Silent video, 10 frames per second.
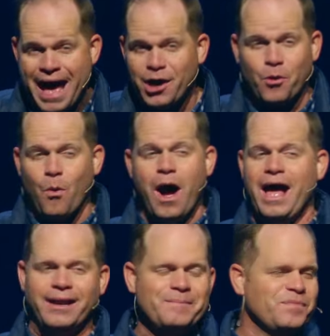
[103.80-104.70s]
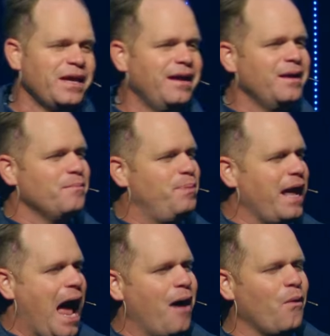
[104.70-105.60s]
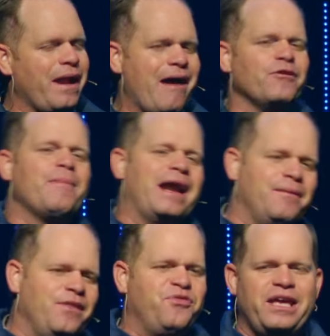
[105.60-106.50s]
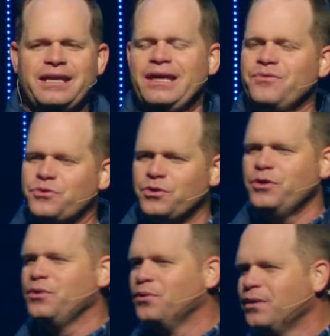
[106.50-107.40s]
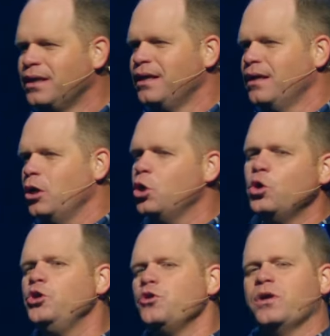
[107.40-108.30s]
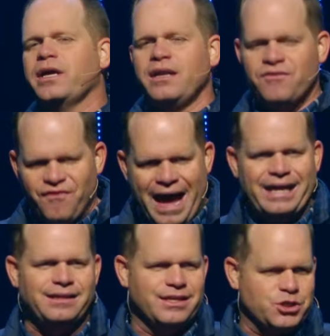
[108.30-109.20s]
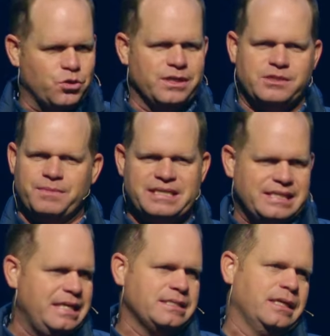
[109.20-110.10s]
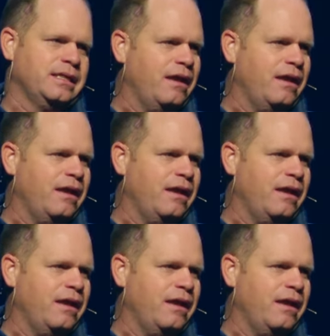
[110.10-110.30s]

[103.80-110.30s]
matter what. But I want everybody to be thinking through who you could invite this Christmas season.